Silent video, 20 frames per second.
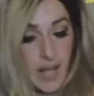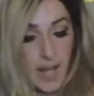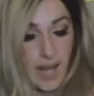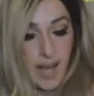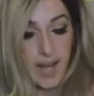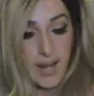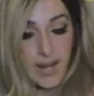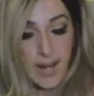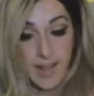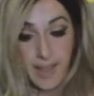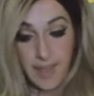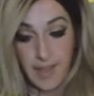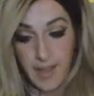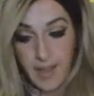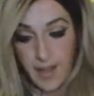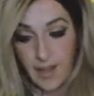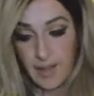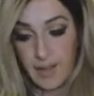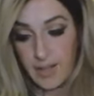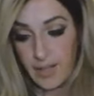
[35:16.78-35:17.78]
And I
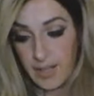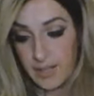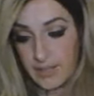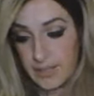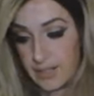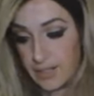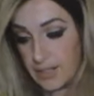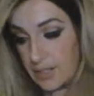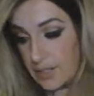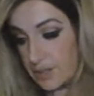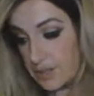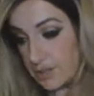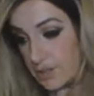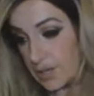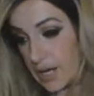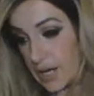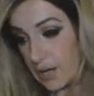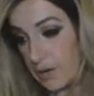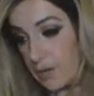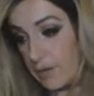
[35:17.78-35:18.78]
think it's gonna turn
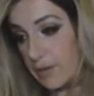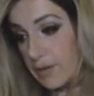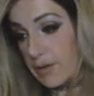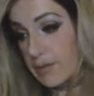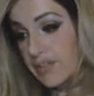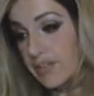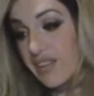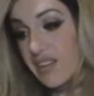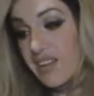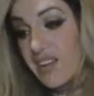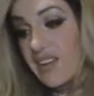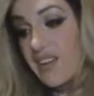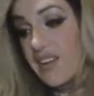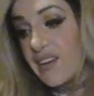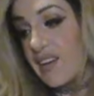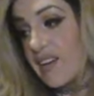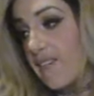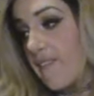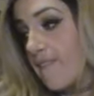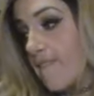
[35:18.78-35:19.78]
out
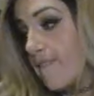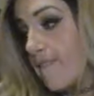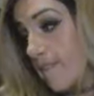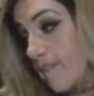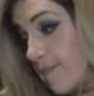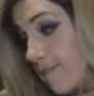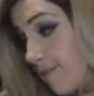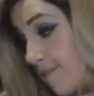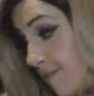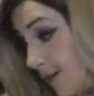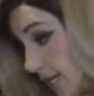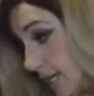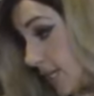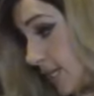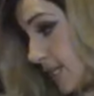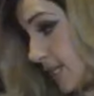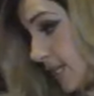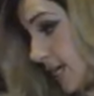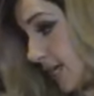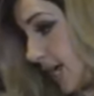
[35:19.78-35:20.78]
fucking
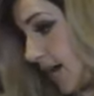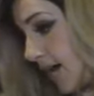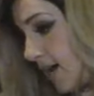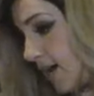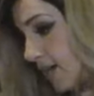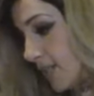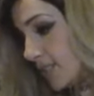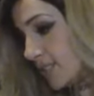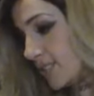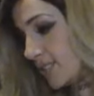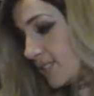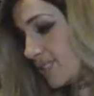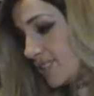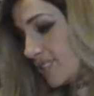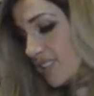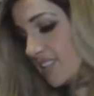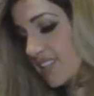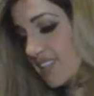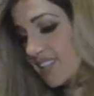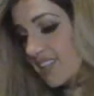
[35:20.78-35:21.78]
kick-ass.
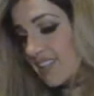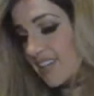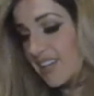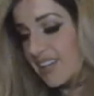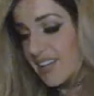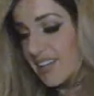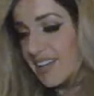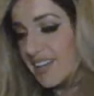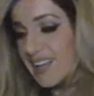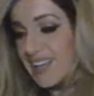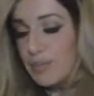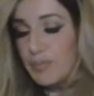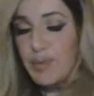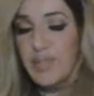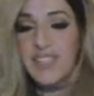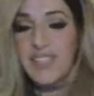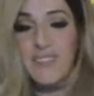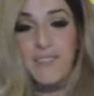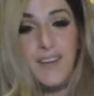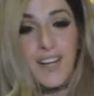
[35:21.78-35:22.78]
But
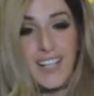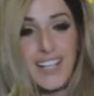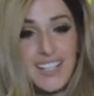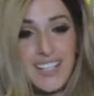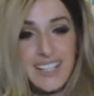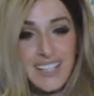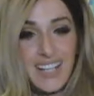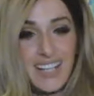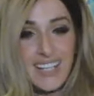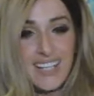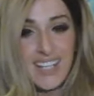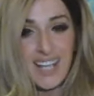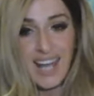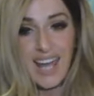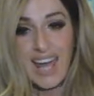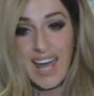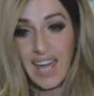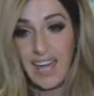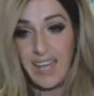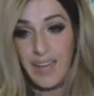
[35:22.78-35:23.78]
the fucking thing I
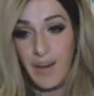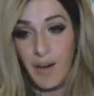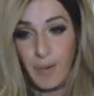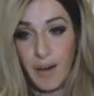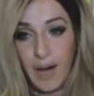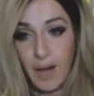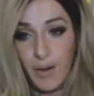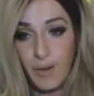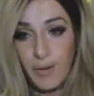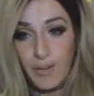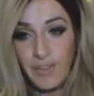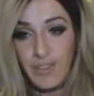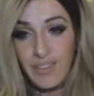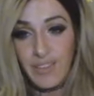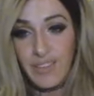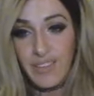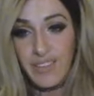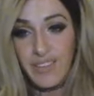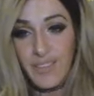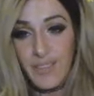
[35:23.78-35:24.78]
hate about
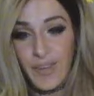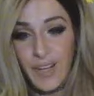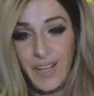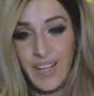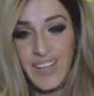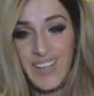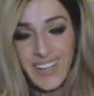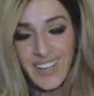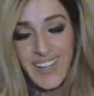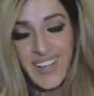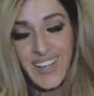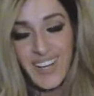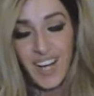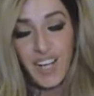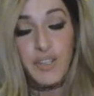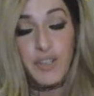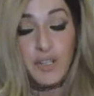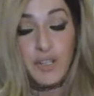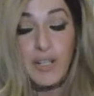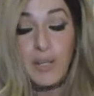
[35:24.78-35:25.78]

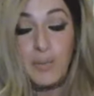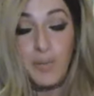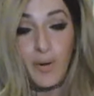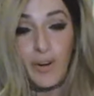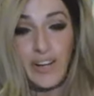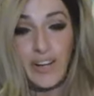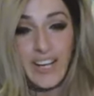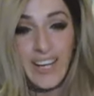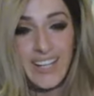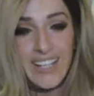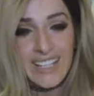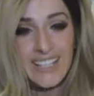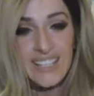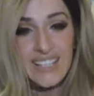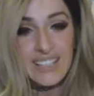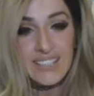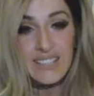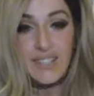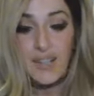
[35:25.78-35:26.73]
acrylic pouring is